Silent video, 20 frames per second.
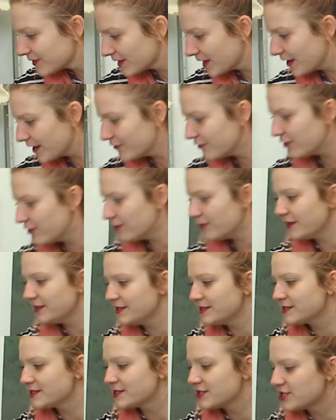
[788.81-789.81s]
I've got
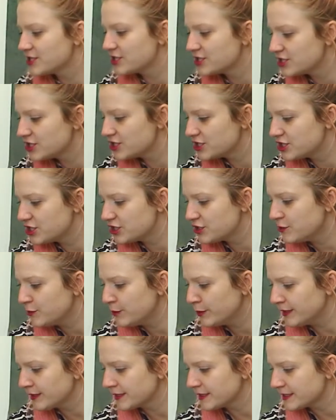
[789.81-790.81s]
these
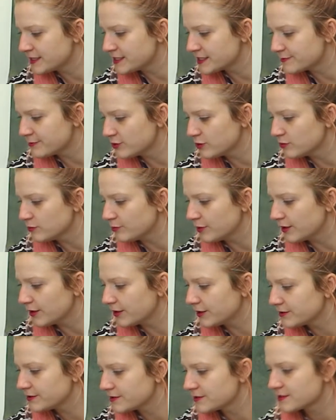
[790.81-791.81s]
stupidly small
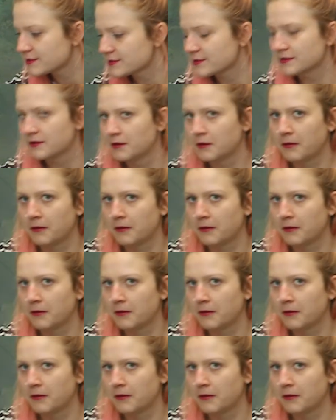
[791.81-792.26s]
pots.